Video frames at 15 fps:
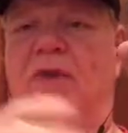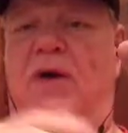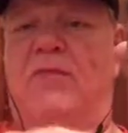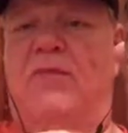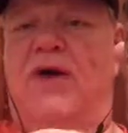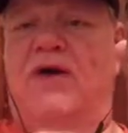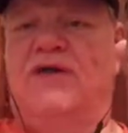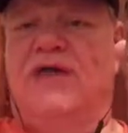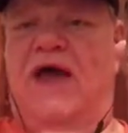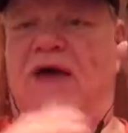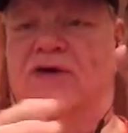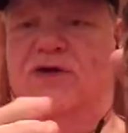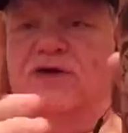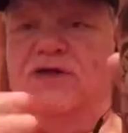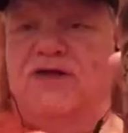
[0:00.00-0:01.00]
but because I
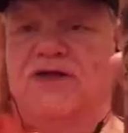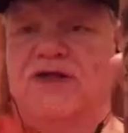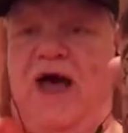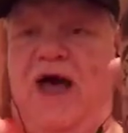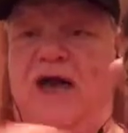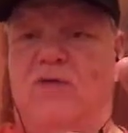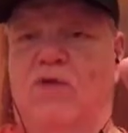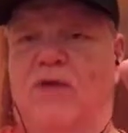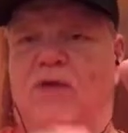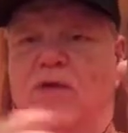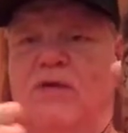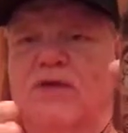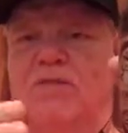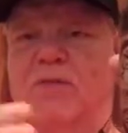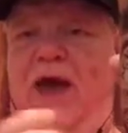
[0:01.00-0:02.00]
couldn't decide whether it
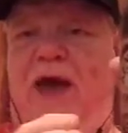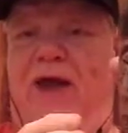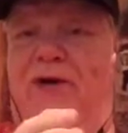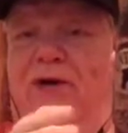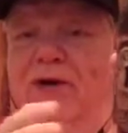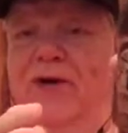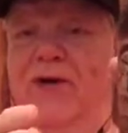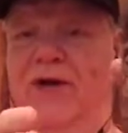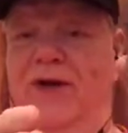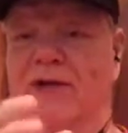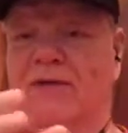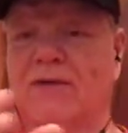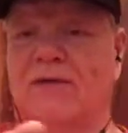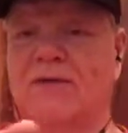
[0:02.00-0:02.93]
was bad or good.